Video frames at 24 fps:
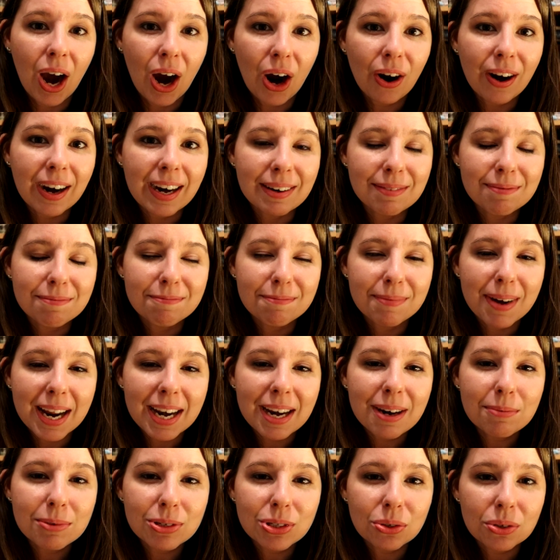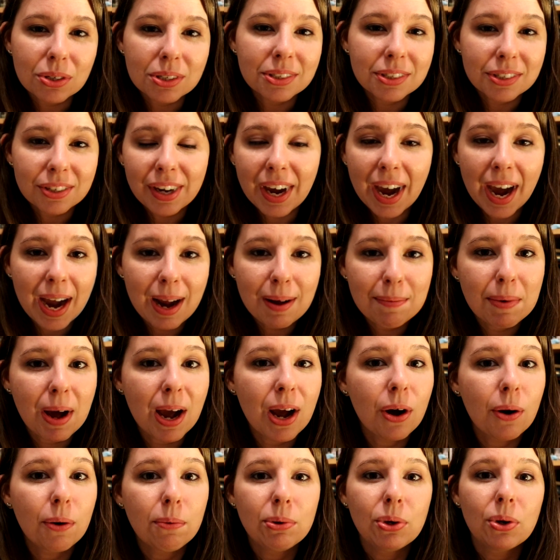Alright, my name is Crystal Keim.
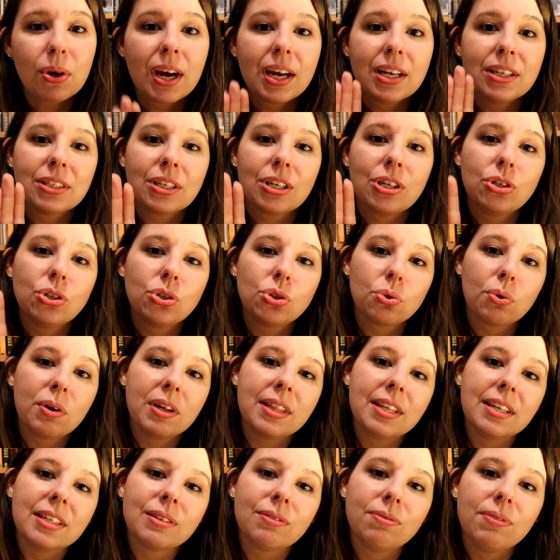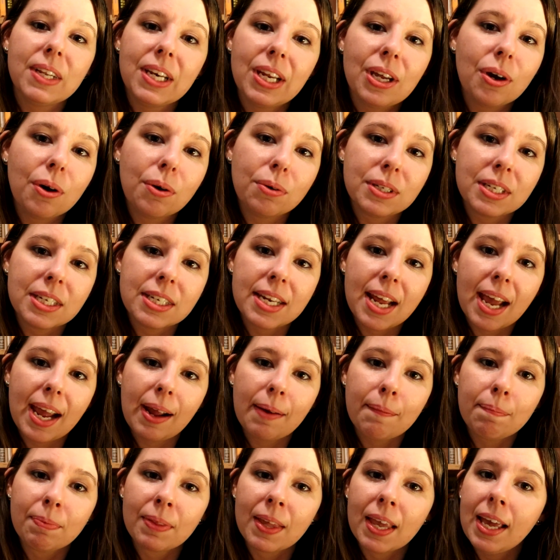I hope you guys enjoyed this video
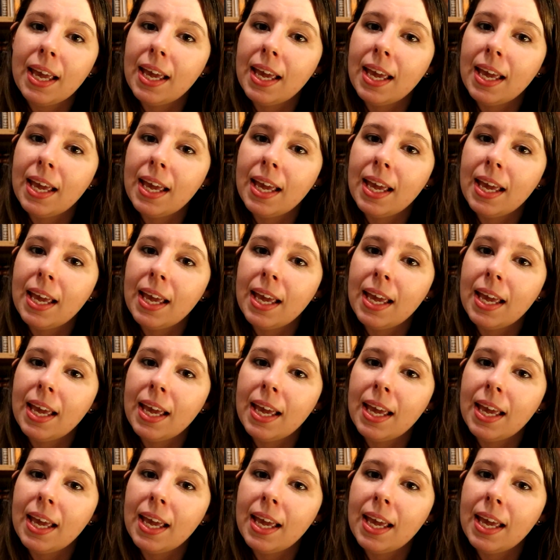today.